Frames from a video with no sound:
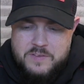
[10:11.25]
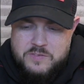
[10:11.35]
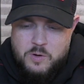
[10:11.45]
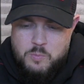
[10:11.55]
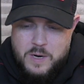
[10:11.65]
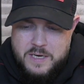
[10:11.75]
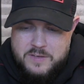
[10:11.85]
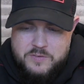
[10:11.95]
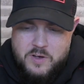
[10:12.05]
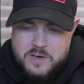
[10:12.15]
There's no way they're
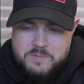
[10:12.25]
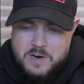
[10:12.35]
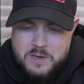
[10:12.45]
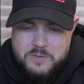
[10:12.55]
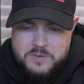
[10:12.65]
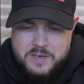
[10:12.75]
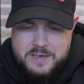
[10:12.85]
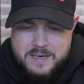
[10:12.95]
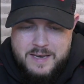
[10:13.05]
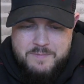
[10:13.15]
turning around an
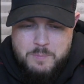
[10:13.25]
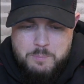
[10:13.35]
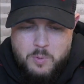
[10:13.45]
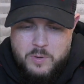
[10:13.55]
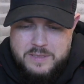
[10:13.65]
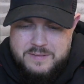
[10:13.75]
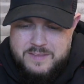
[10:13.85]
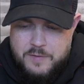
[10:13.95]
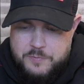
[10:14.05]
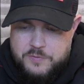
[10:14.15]
11-point
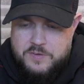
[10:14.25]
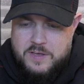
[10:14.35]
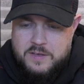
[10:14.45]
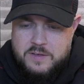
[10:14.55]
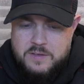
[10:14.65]
deficit.